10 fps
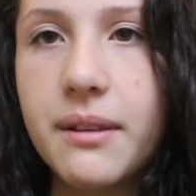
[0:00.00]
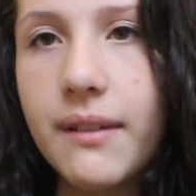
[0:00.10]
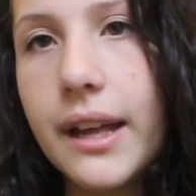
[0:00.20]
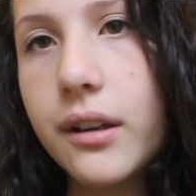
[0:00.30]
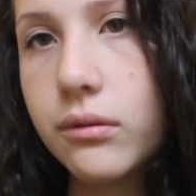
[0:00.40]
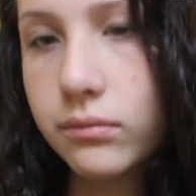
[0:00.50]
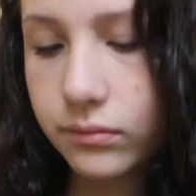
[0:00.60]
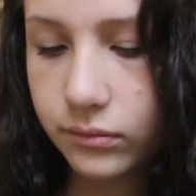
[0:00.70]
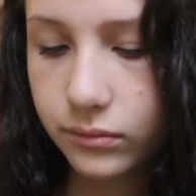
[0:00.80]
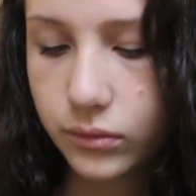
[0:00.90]
Lovato.
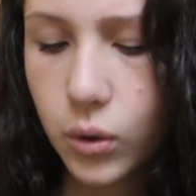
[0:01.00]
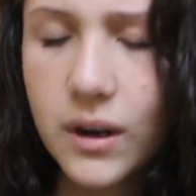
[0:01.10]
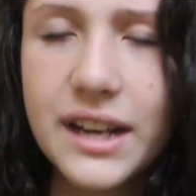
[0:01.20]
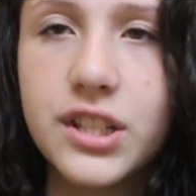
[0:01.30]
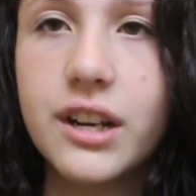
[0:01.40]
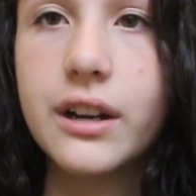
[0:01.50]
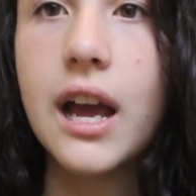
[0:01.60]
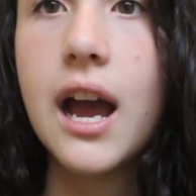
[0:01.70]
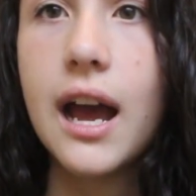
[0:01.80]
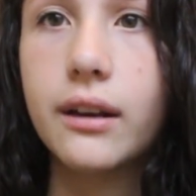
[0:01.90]
Or Ed Sheeran.
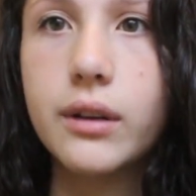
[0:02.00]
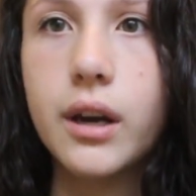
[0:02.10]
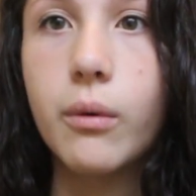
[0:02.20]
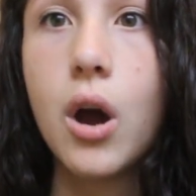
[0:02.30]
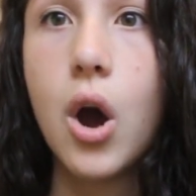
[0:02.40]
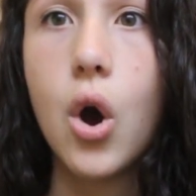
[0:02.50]
I don't know.